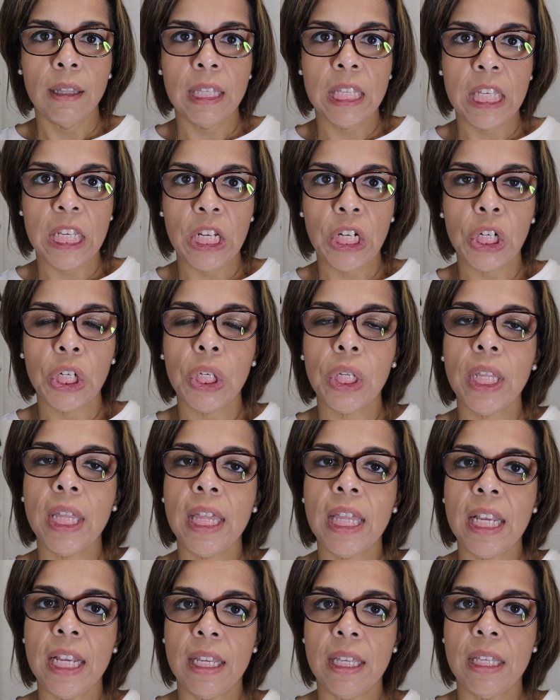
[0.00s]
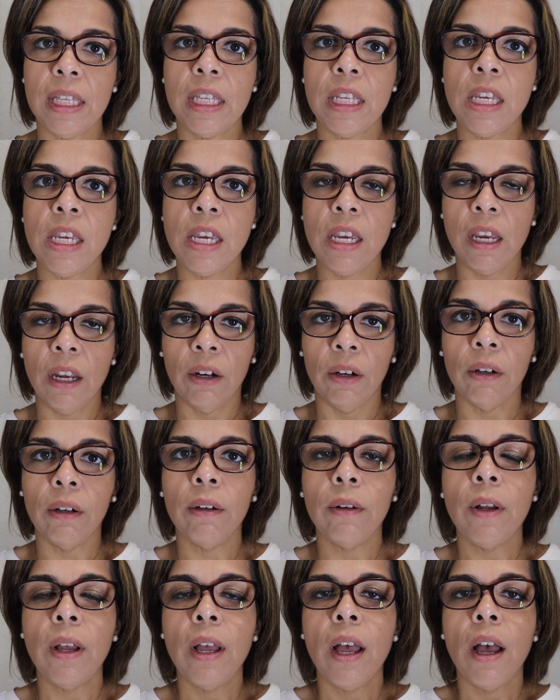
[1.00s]
tier this year.
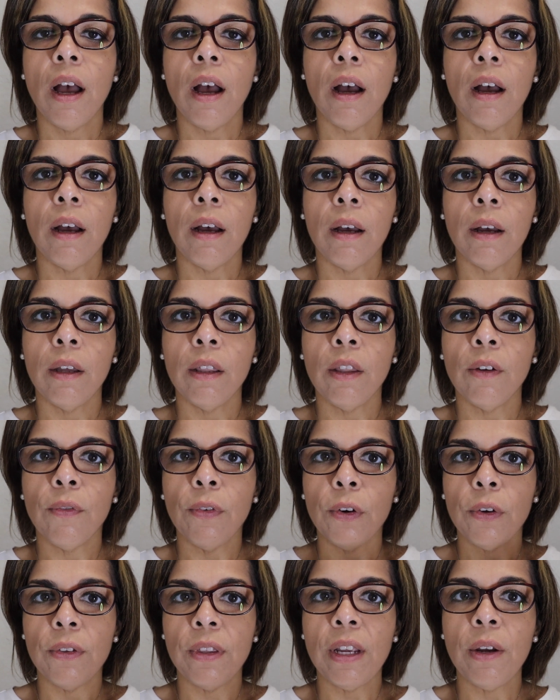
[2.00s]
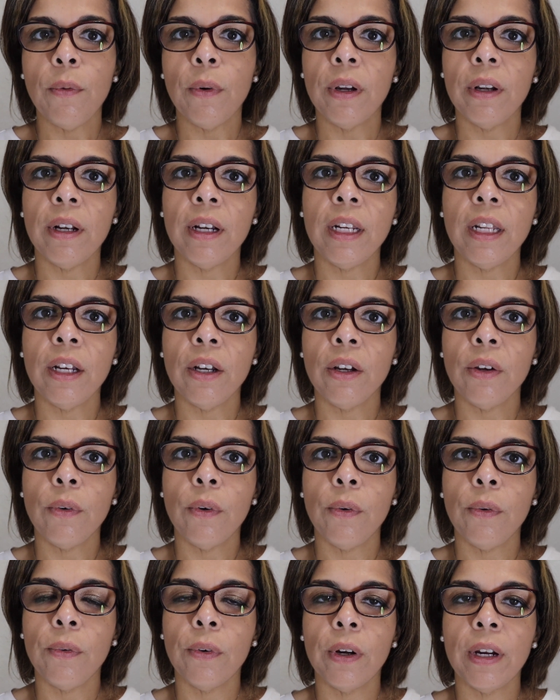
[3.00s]
The first thing we're going to go
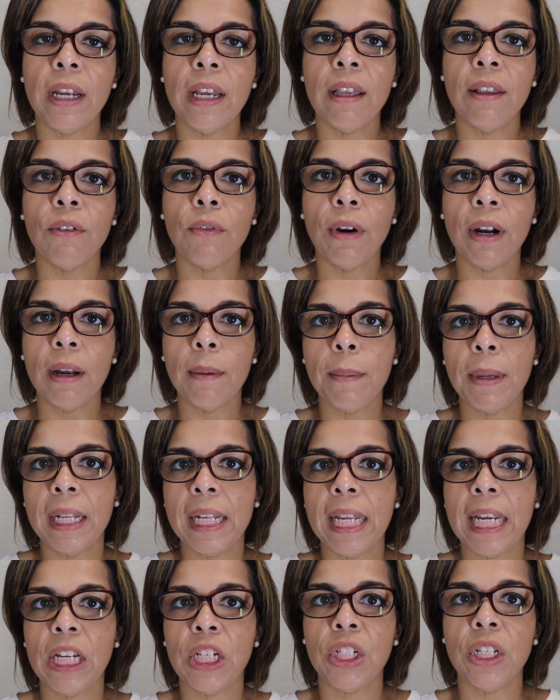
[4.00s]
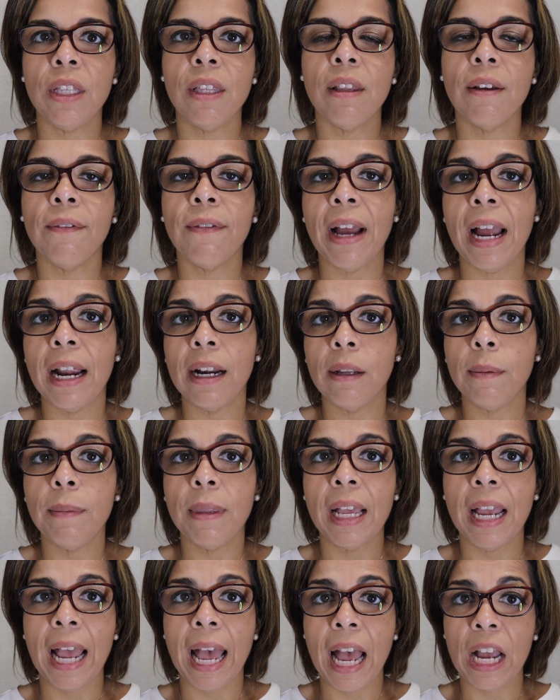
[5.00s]
over is recommendations of
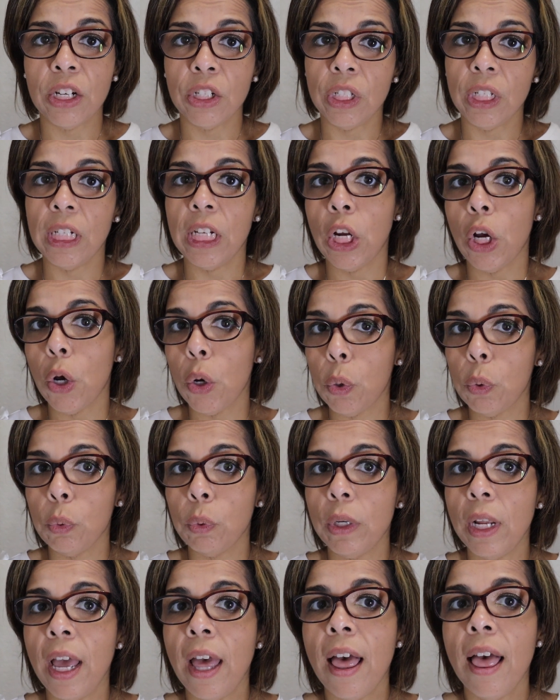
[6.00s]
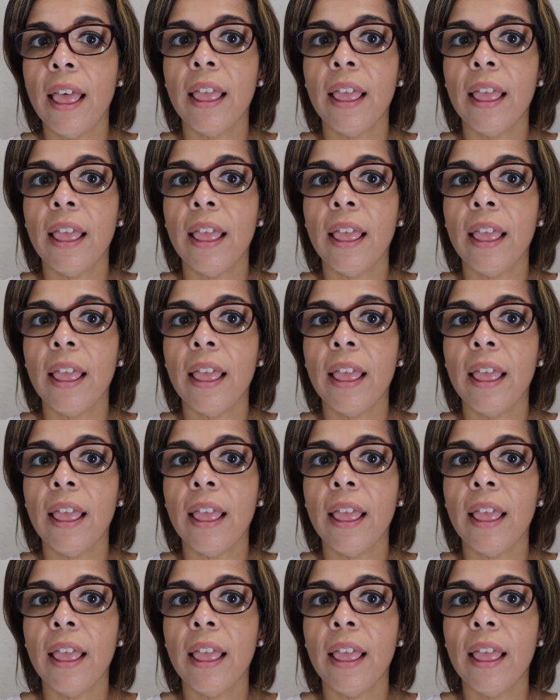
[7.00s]
items I actually own